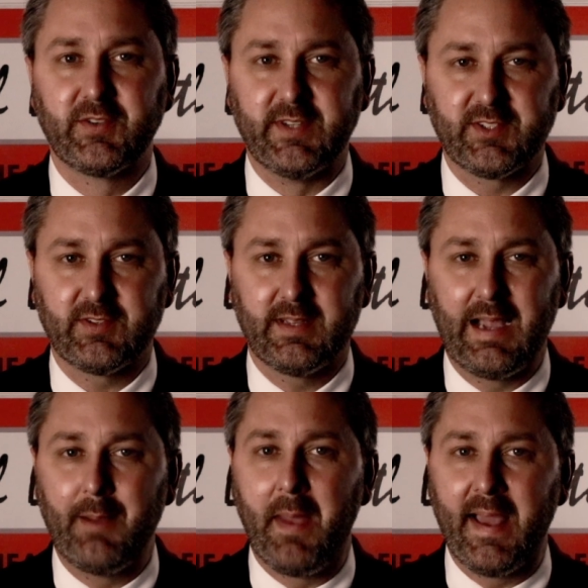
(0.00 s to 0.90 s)
District.
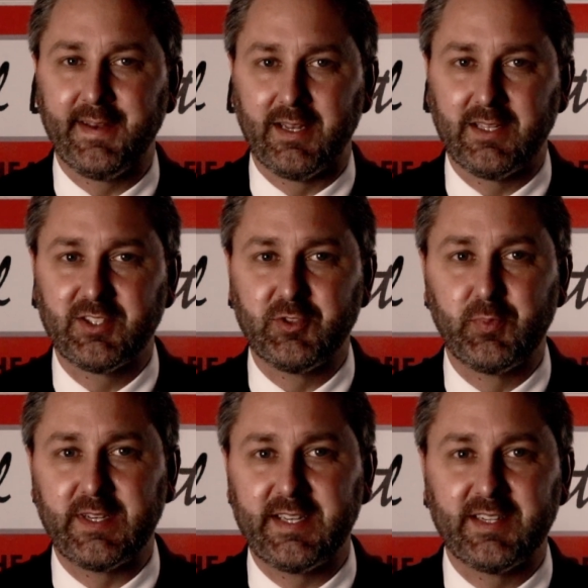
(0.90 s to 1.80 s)
I'm Matt Dillon,
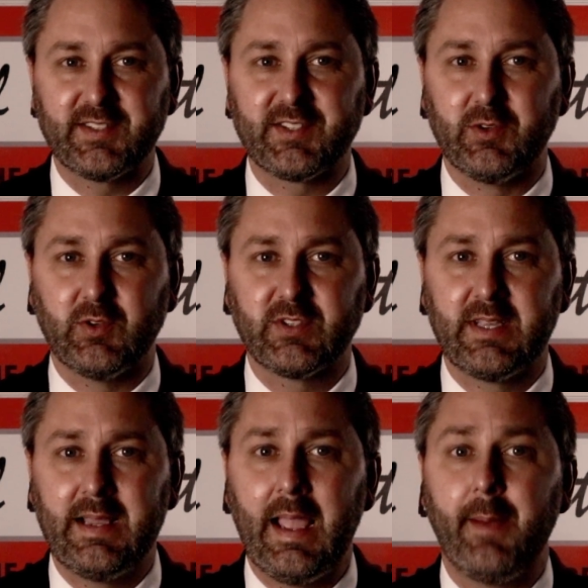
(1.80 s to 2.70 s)
Superintendent of Schools,
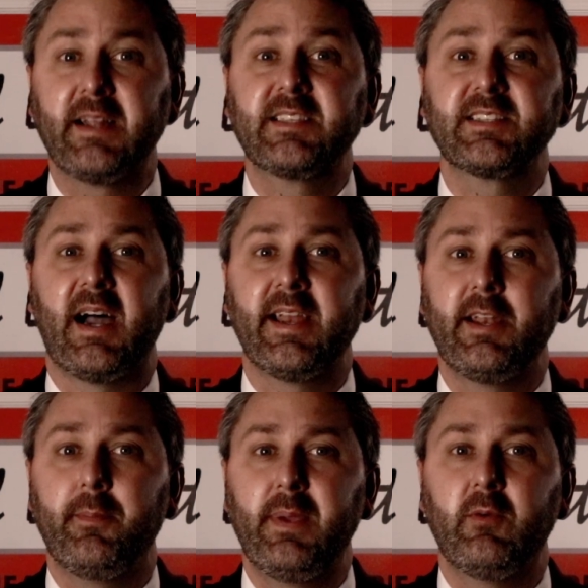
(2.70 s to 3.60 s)
and I'm excited
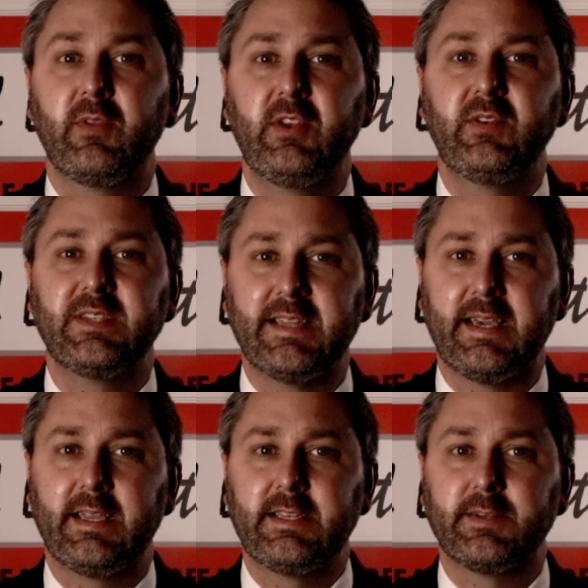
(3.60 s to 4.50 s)
to be with you
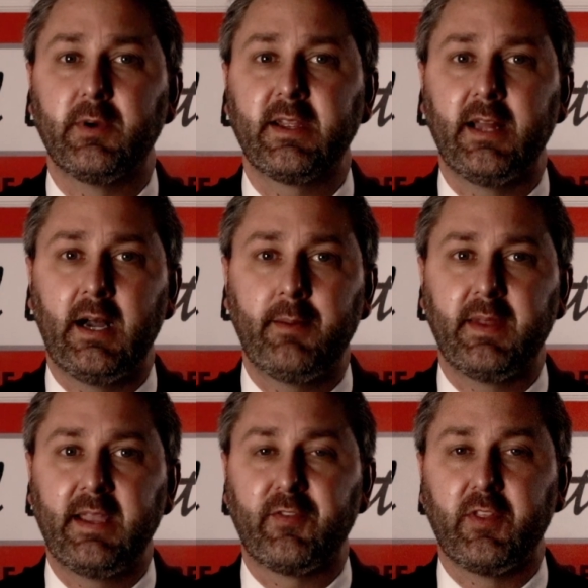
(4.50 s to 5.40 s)
today to bring an
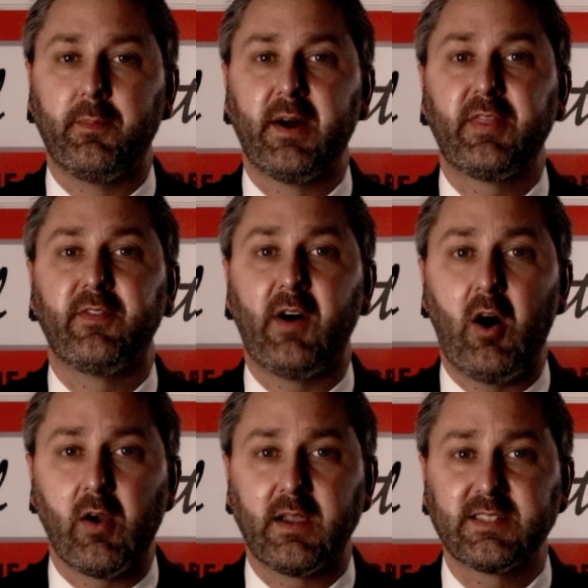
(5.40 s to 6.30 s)
update for the month of
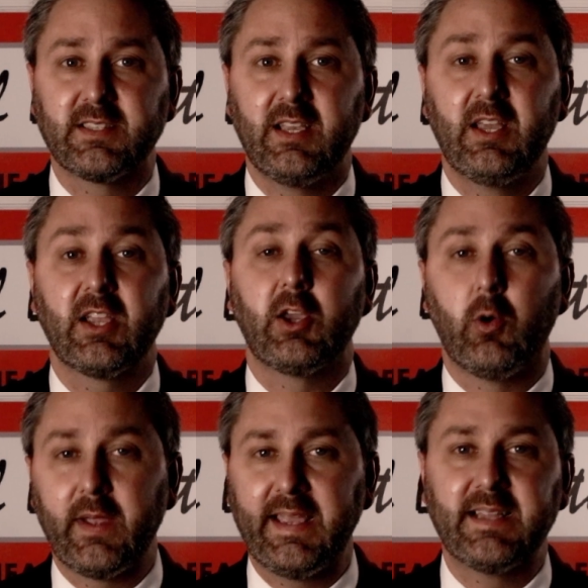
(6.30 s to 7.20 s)
August
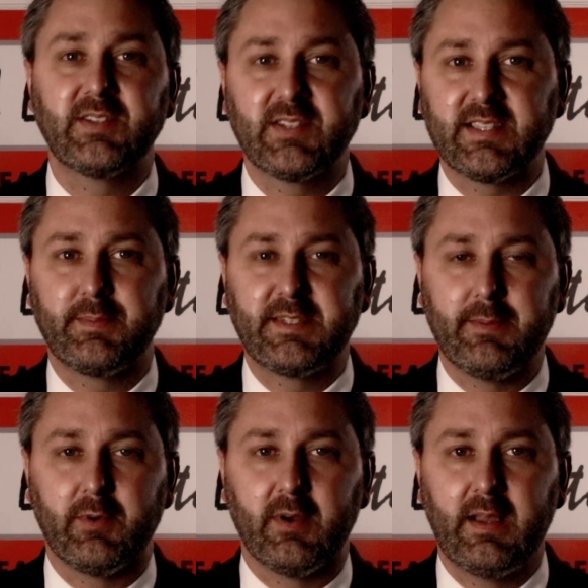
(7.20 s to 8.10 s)
going into
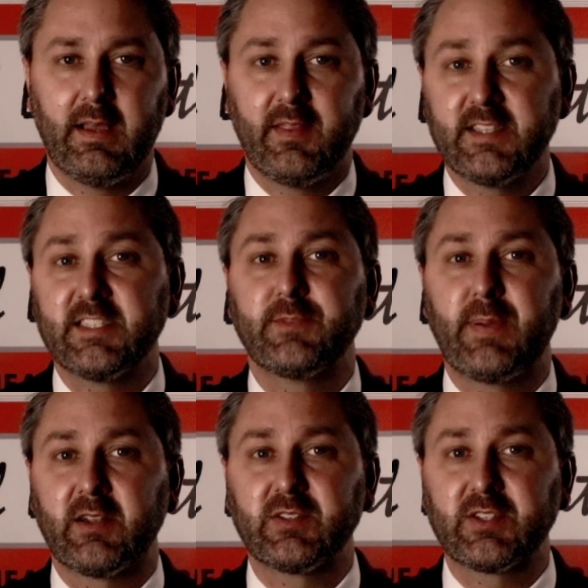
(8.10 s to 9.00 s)
September. This is
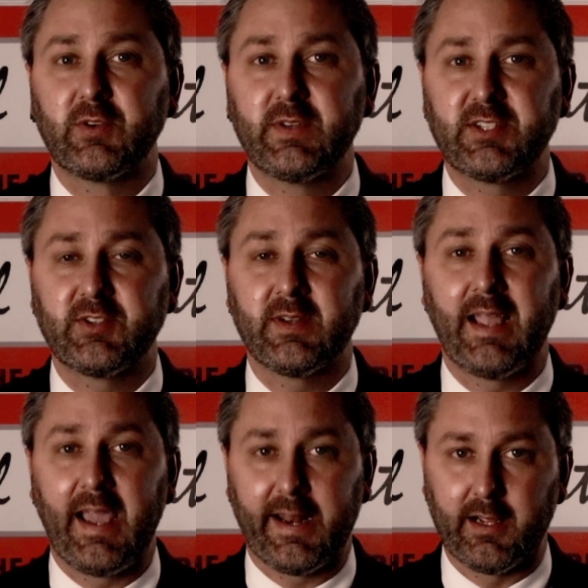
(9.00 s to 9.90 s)
Petal School District
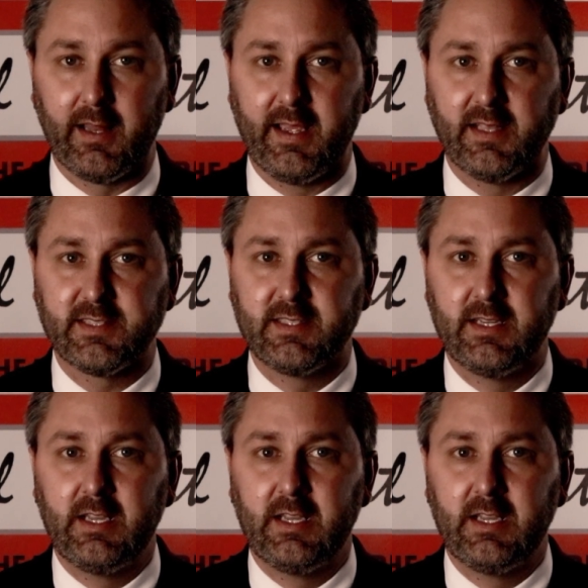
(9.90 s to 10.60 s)
at a glance.